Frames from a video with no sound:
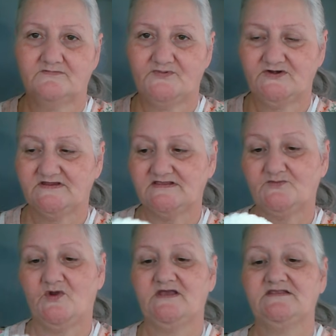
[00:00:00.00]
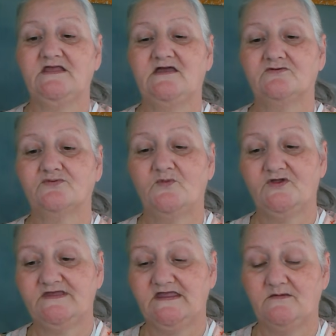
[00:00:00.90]
pretty surprised at how
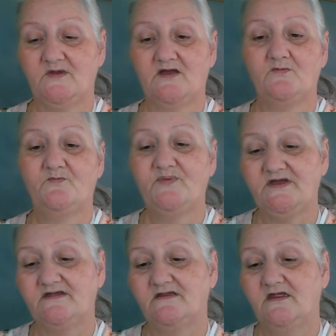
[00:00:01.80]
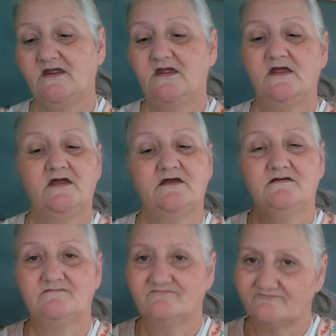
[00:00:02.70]
small they came out. But
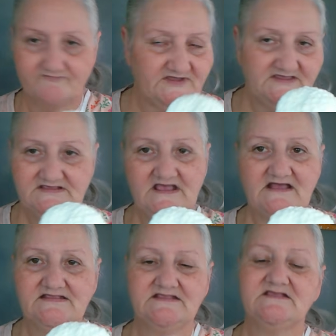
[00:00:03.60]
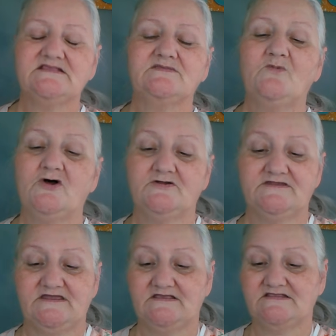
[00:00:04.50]
besides the
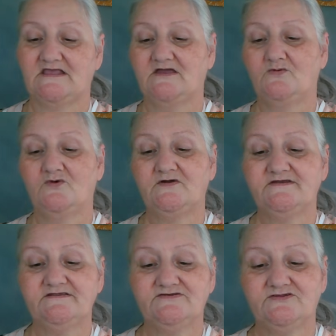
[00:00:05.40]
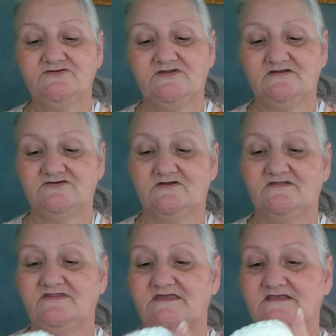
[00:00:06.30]
smallness, I wanted to touch
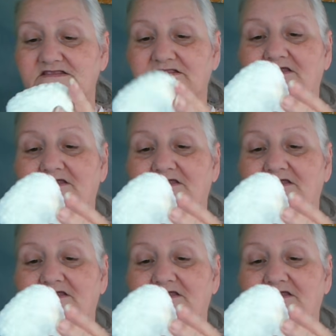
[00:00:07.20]
on this.